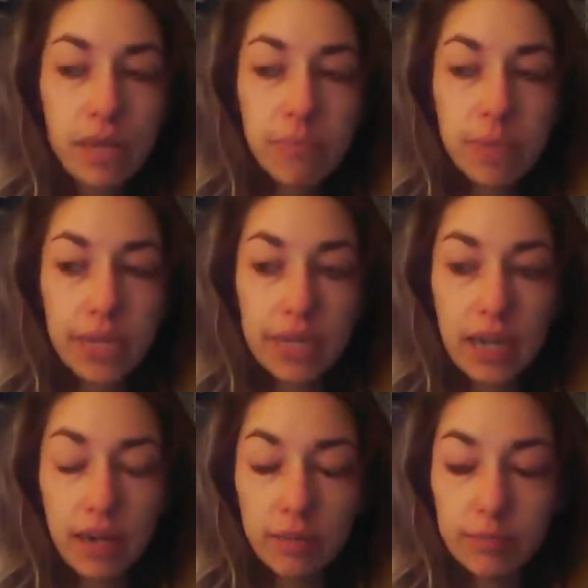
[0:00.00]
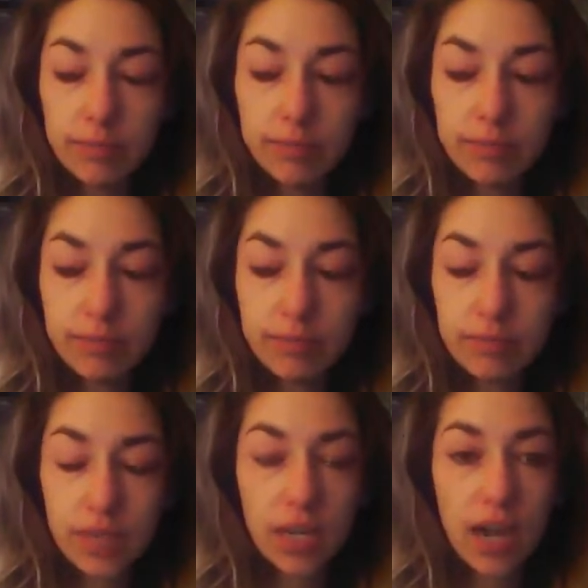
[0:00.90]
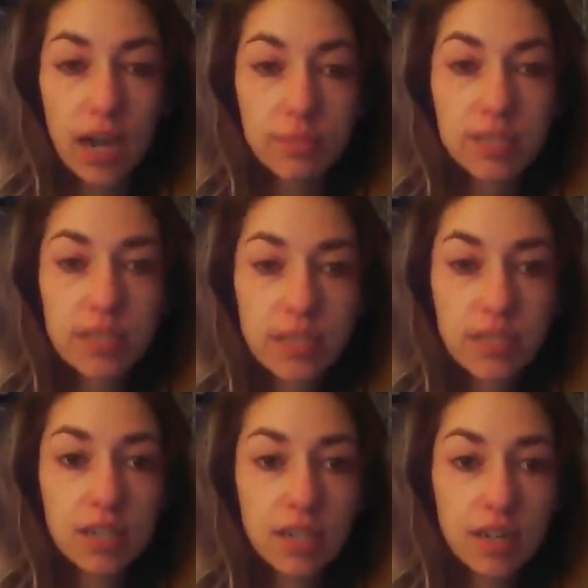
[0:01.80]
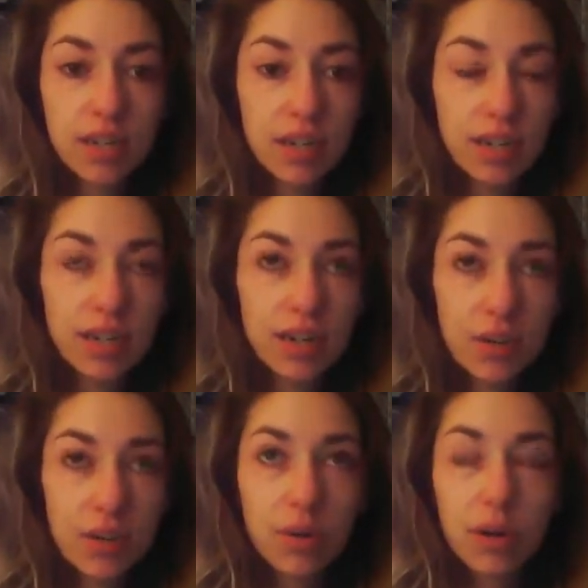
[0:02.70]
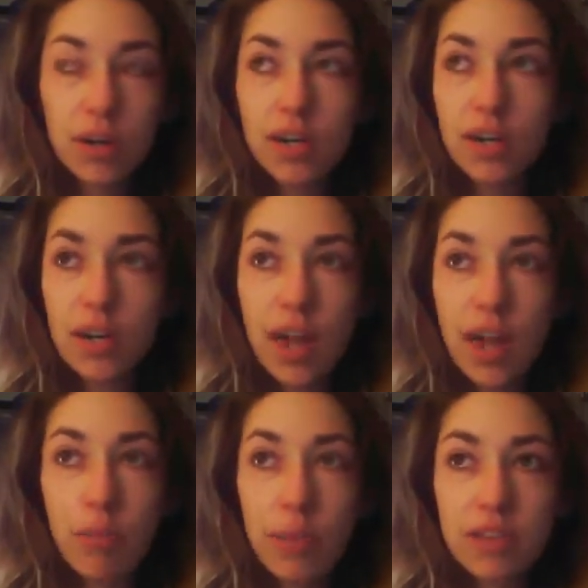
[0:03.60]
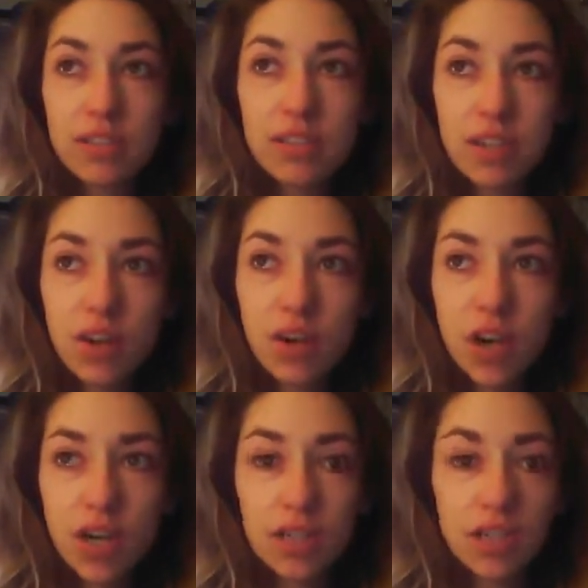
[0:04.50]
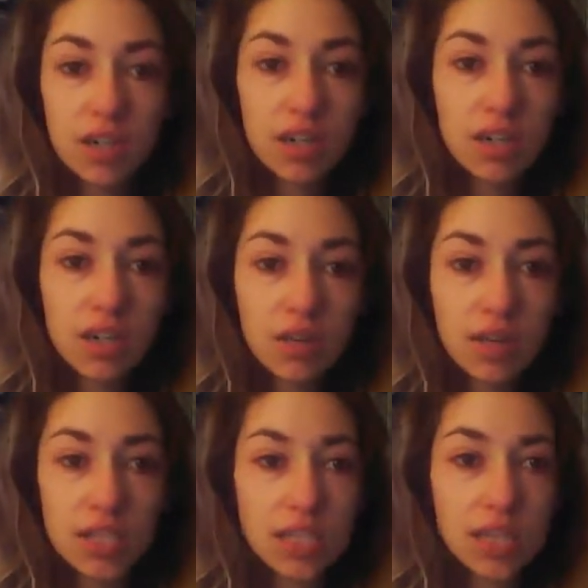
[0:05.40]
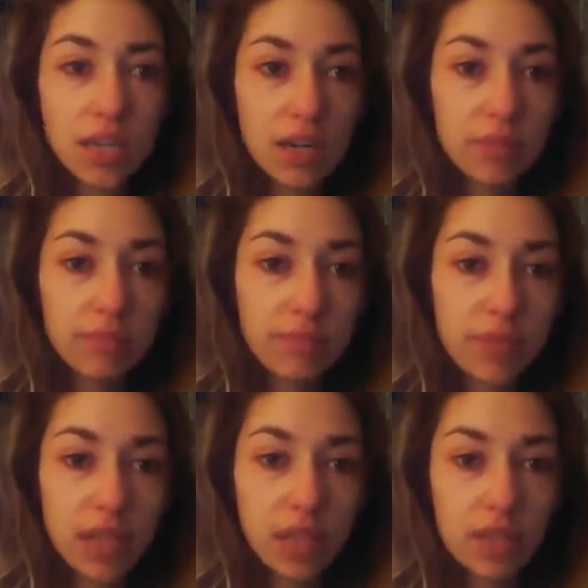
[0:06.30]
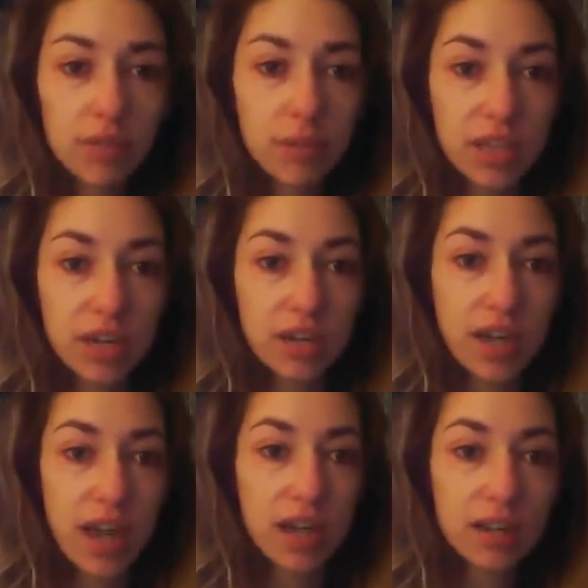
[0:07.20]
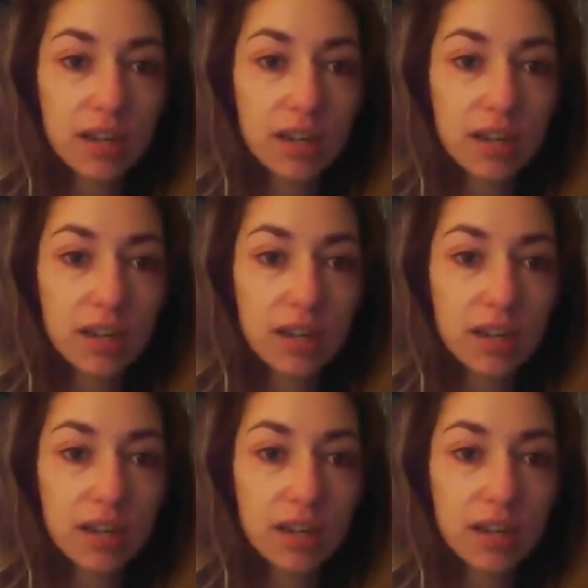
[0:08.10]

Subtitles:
But the cops were hell-bent on arresting him and leaving me there to die.